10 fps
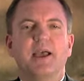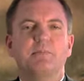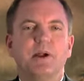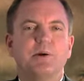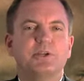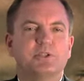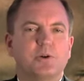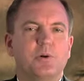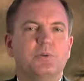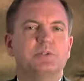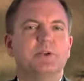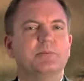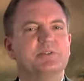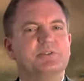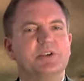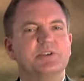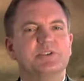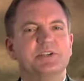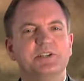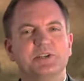And Mary scolds him and
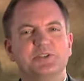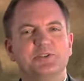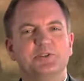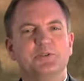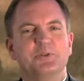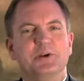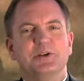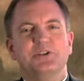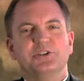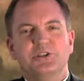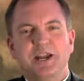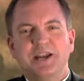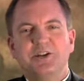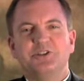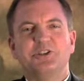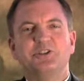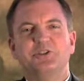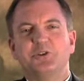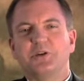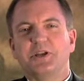says he needs to change his
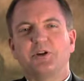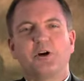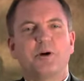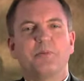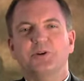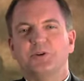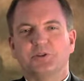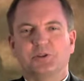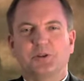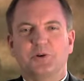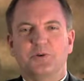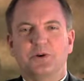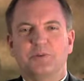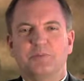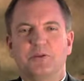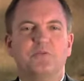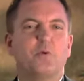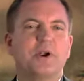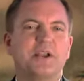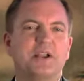dirty carpenter's cloak
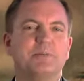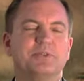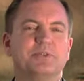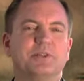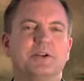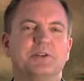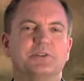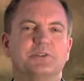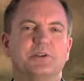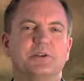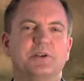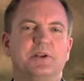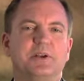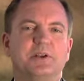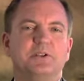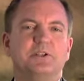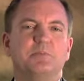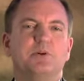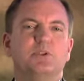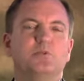before he comes to lunch. She
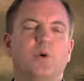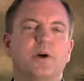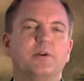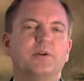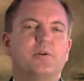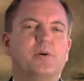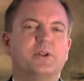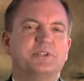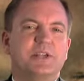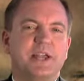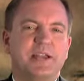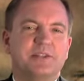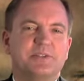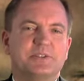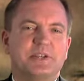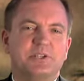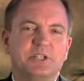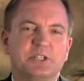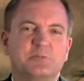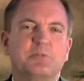puts water on his hands and
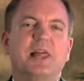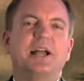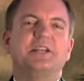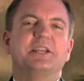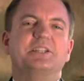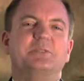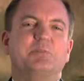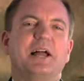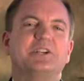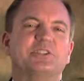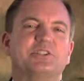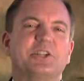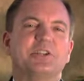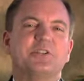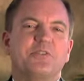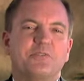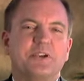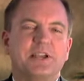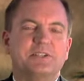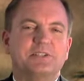she splash, he splashes it in her
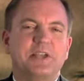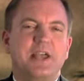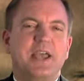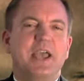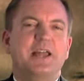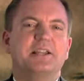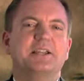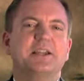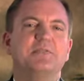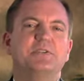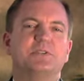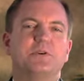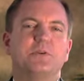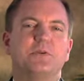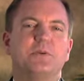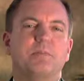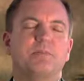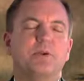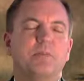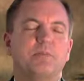face and gives her
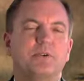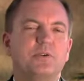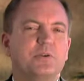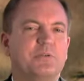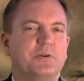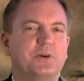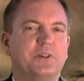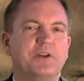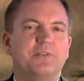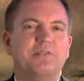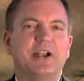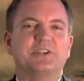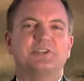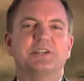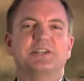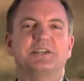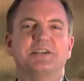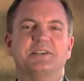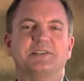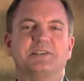the, a beautiful, affectionate
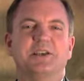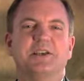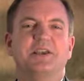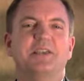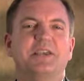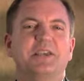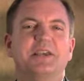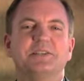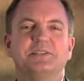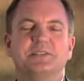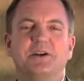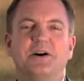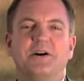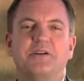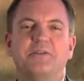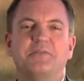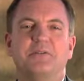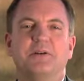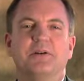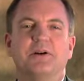kiss, the kiss of
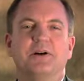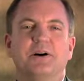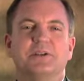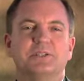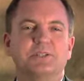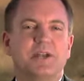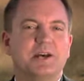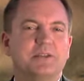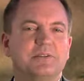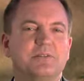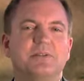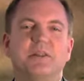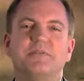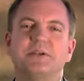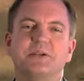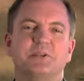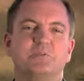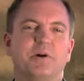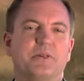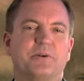a son loving his
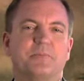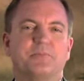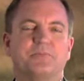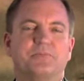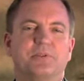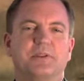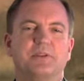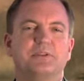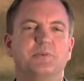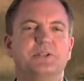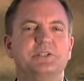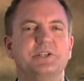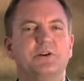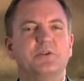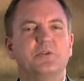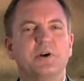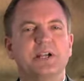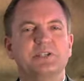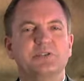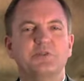mother. So we see a
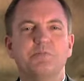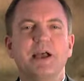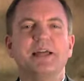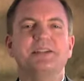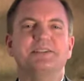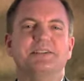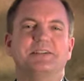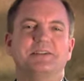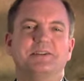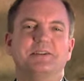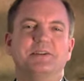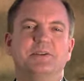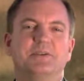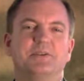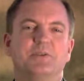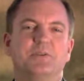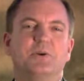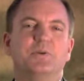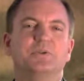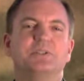graced humanity to
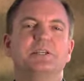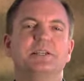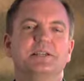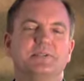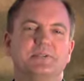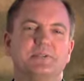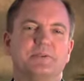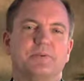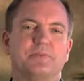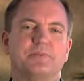those scenes.